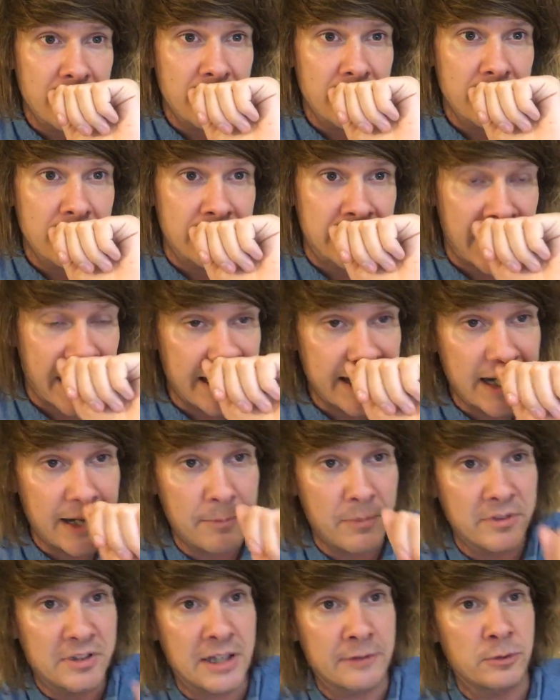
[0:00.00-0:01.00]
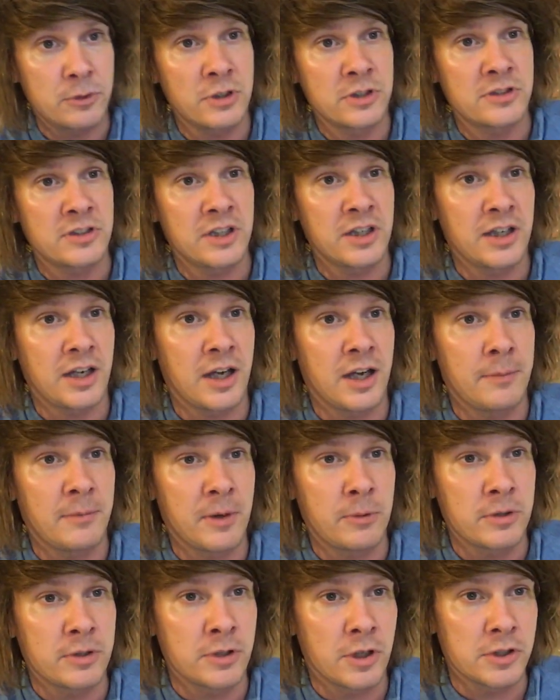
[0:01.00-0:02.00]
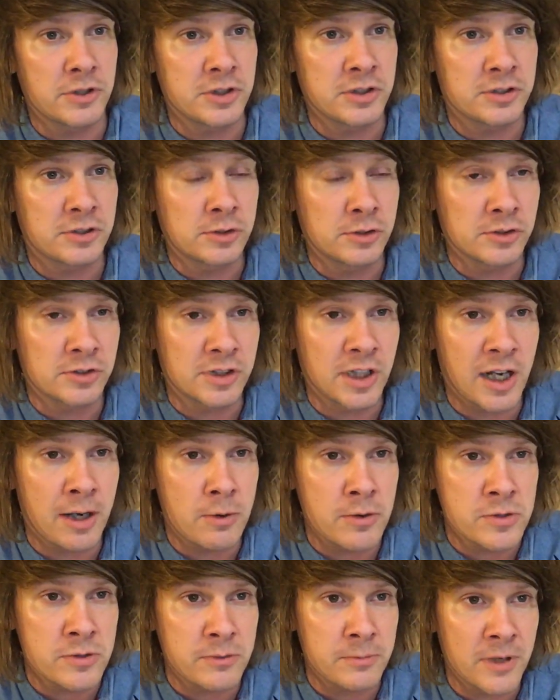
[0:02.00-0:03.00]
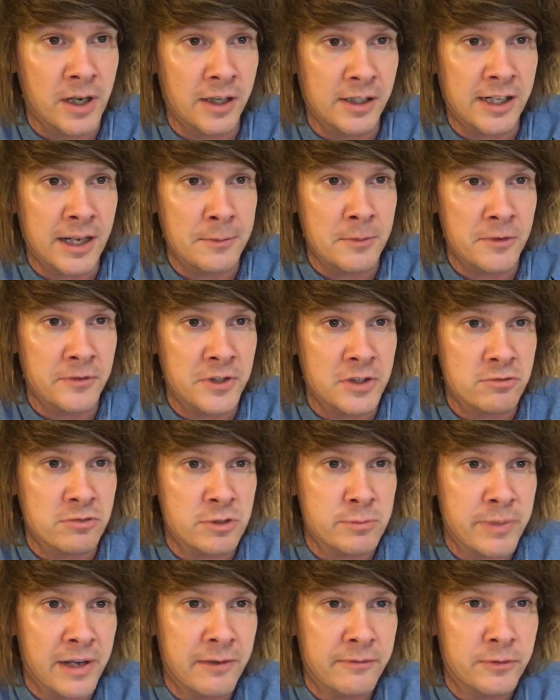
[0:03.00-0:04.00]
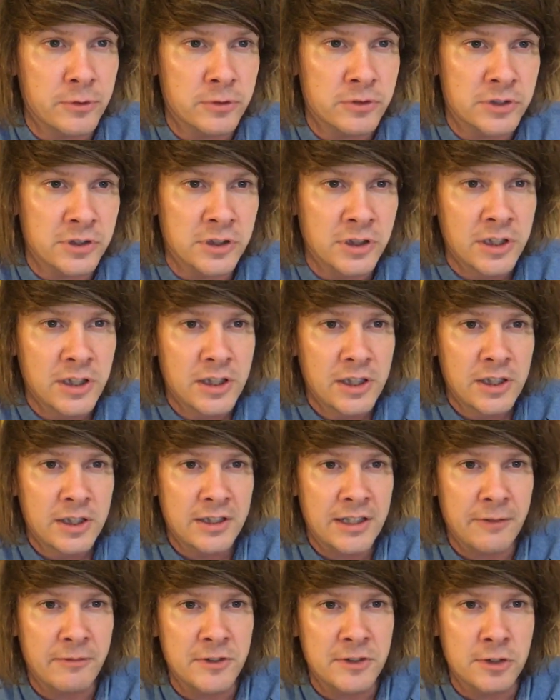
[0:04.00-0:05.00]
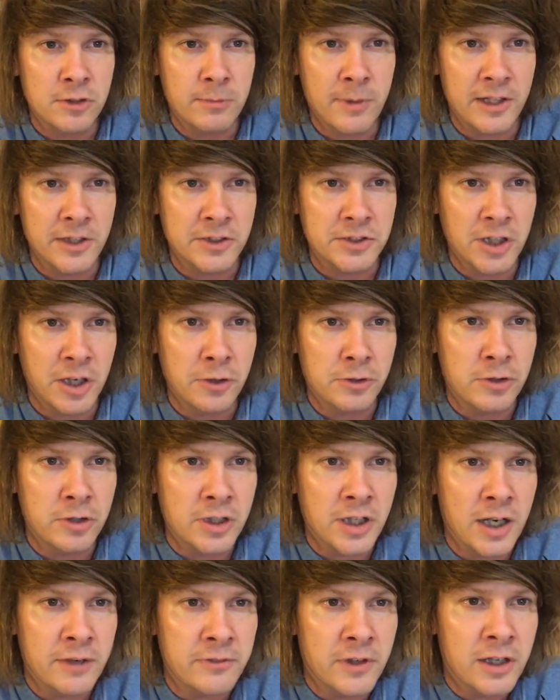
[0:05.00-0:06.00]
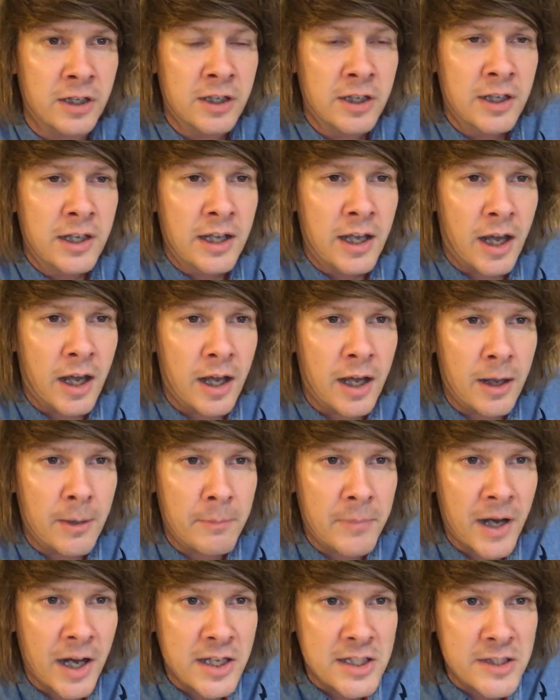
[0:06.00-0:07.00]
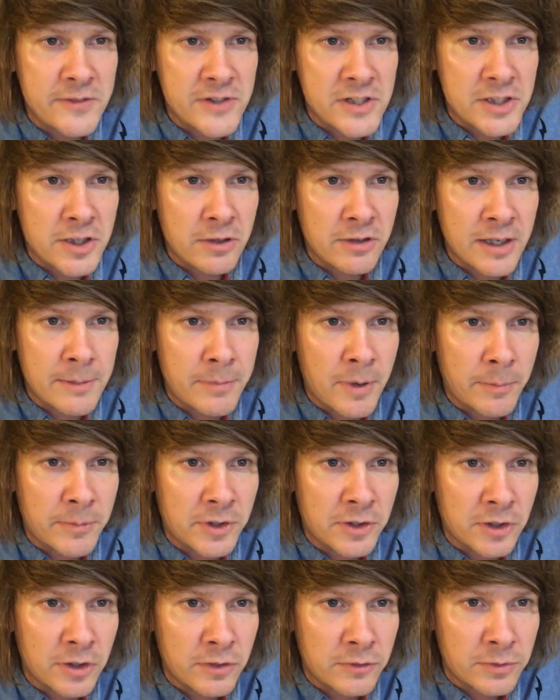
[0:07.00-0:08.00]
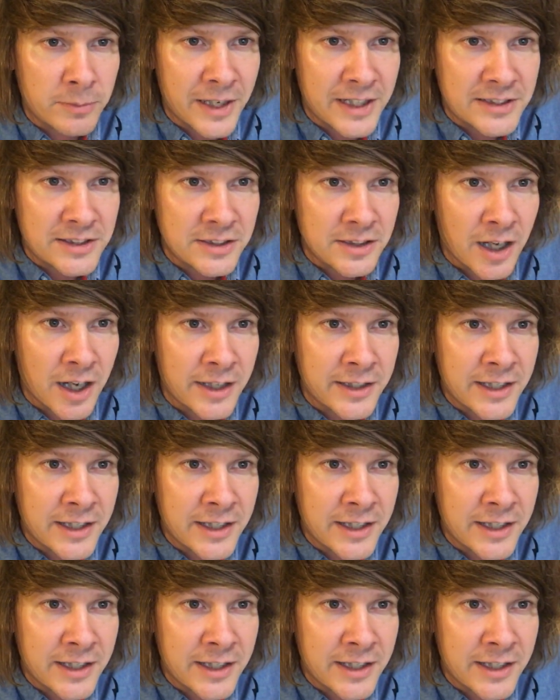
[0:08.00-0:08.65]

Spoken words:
Yeah, Devil Hunter. I would not just talk Star Wars with Mark Hamill. I think it's respectful to definitely talk about the Joker and other parts of his career. Bob the Goon from '89.